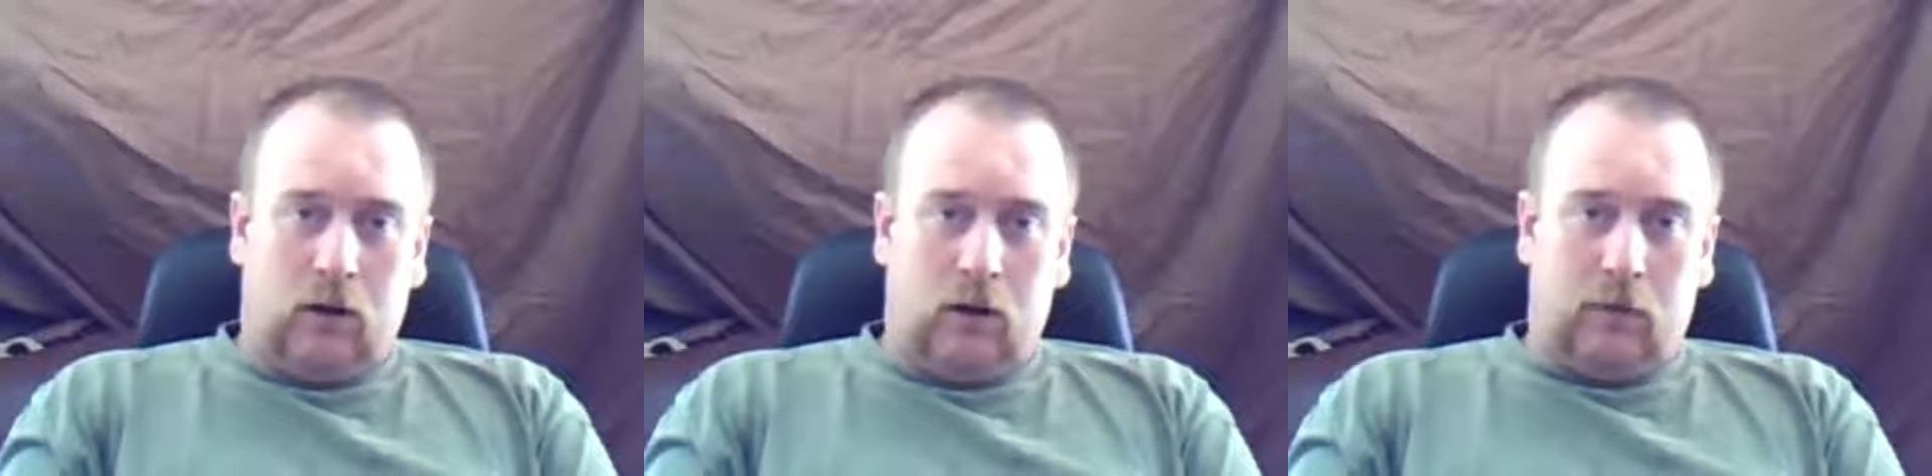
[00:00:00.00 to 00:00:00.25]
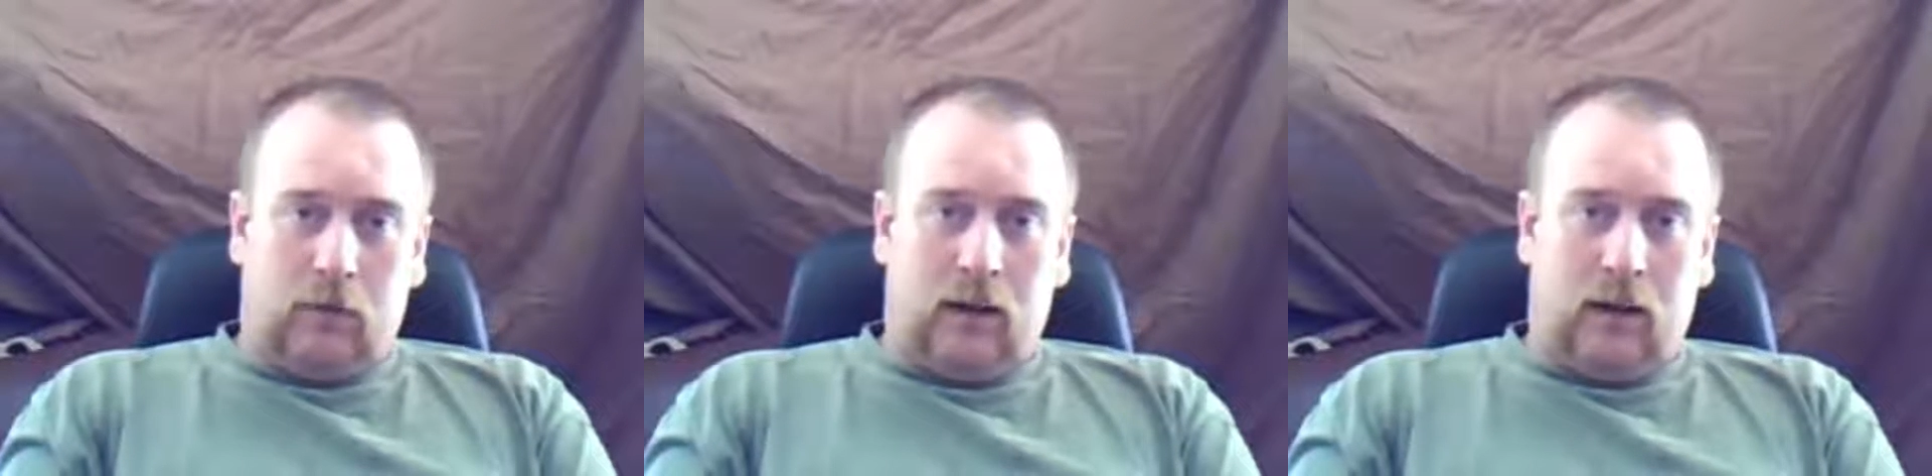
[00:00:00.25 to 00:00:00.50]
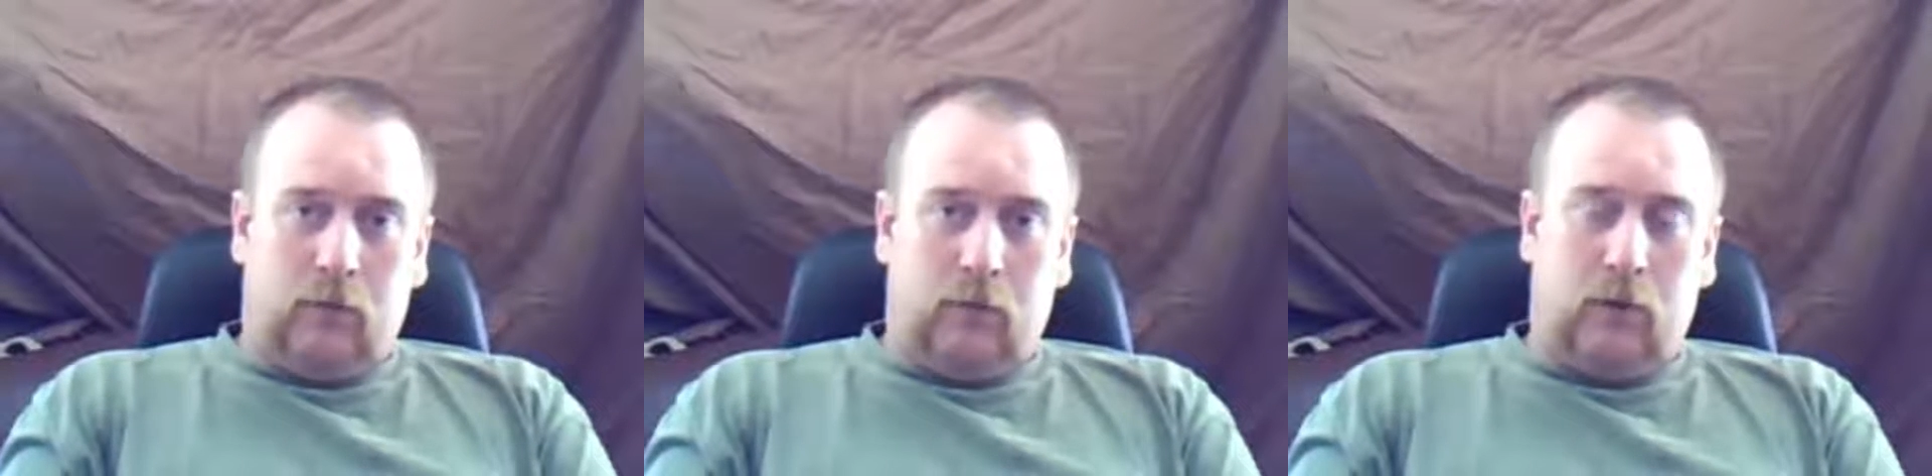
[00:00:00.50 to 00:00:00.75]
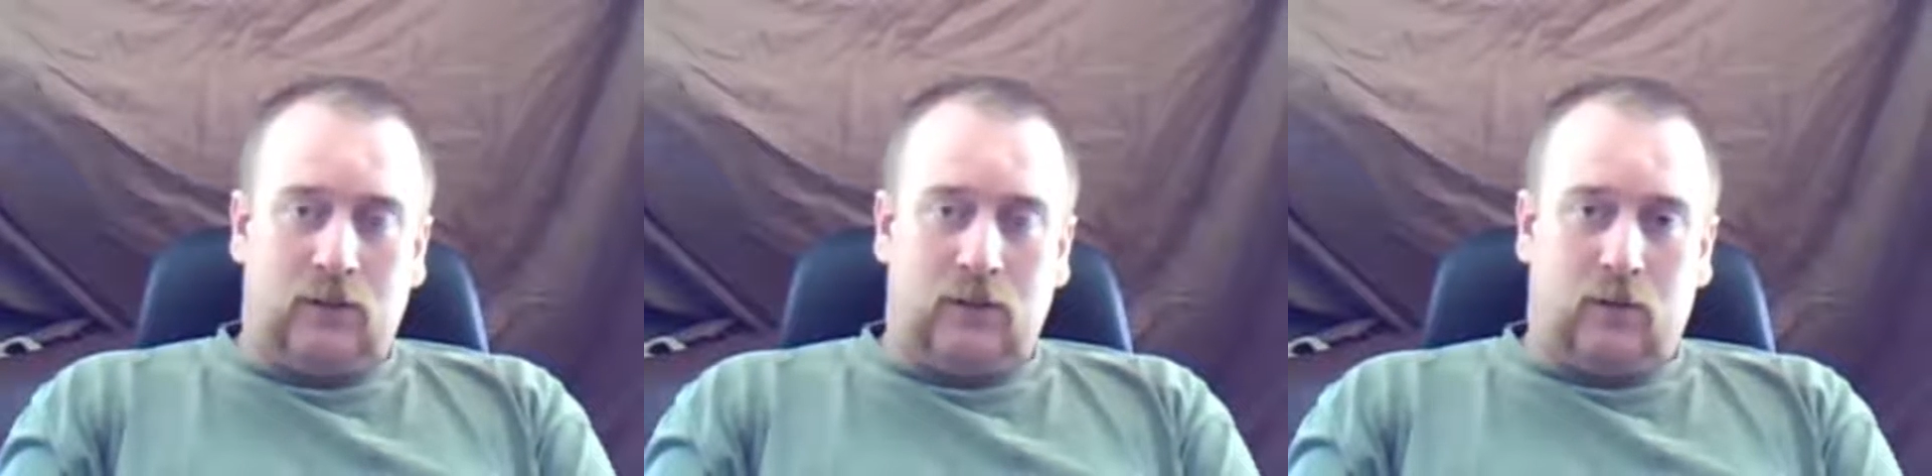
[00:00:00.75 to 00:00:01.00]
I'm kind of
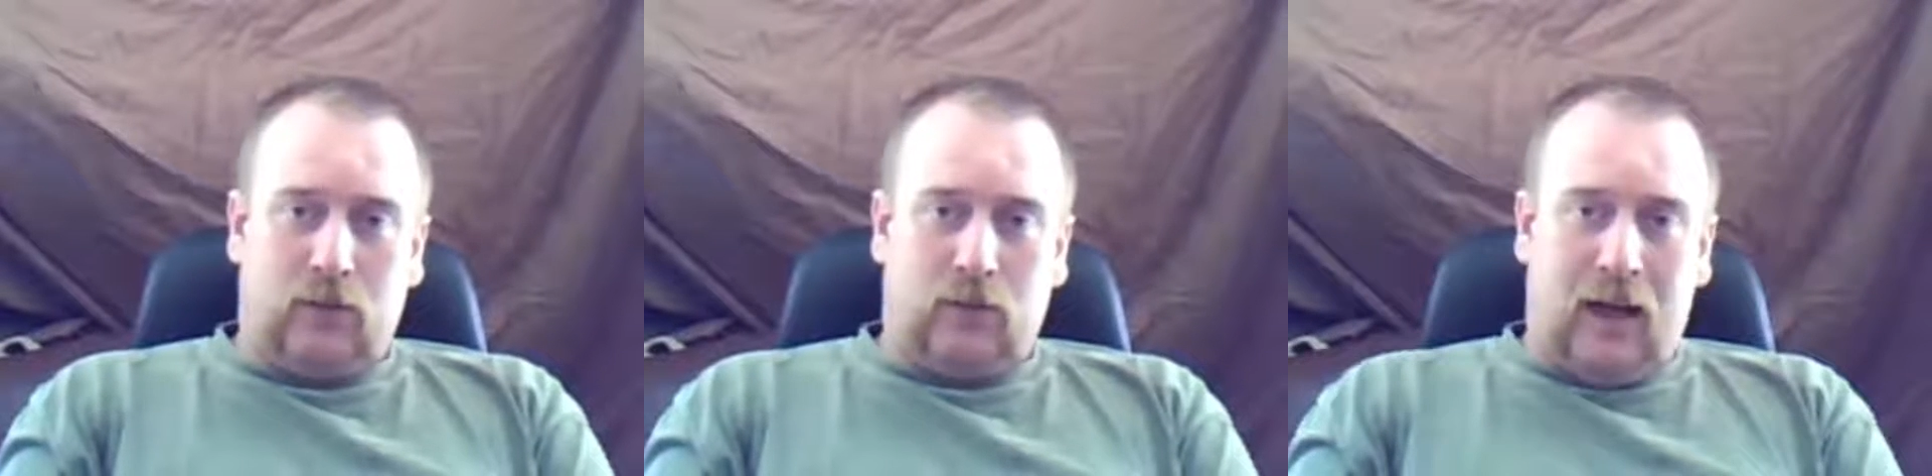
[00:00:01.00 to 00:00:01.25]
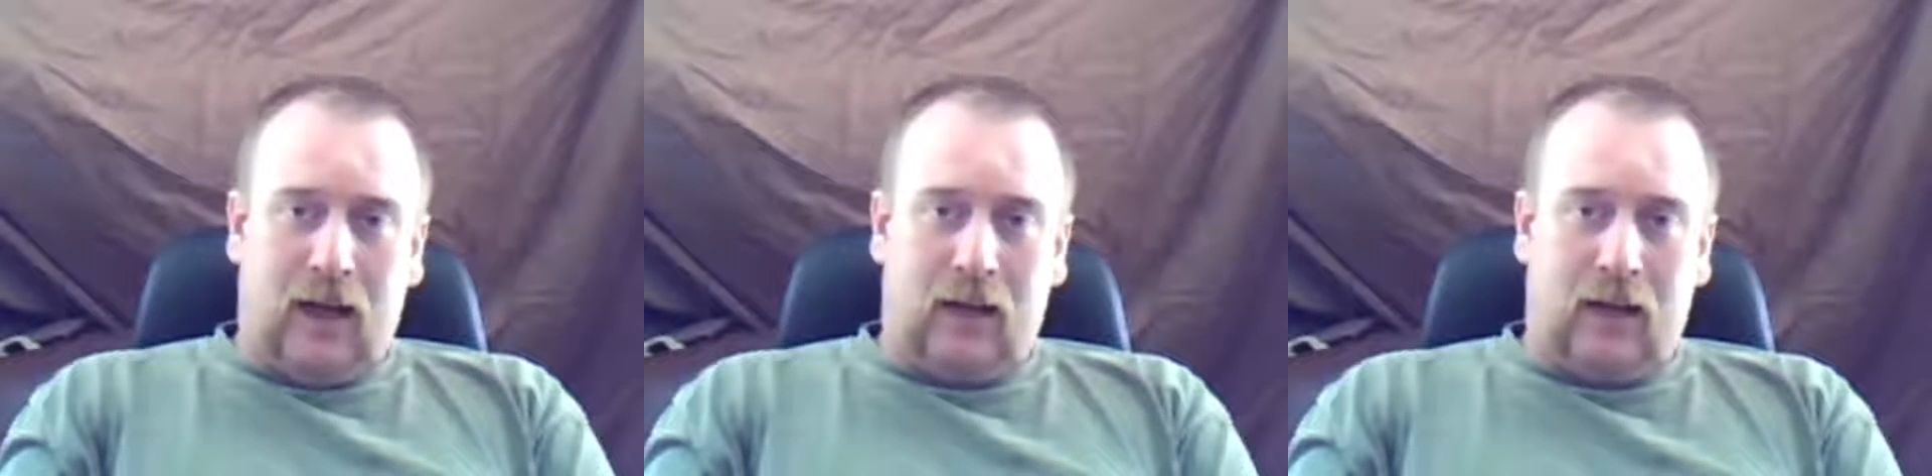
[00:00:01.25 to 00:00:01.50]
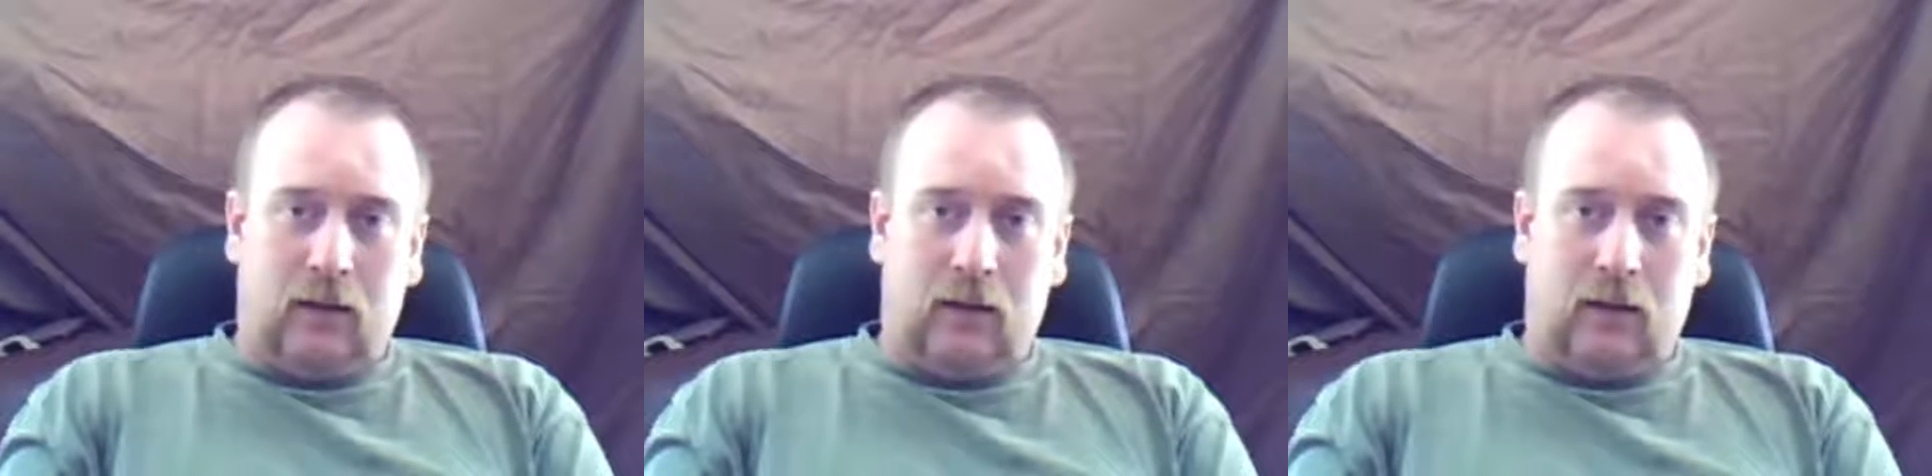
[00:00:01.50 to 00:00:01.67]
impressed on that.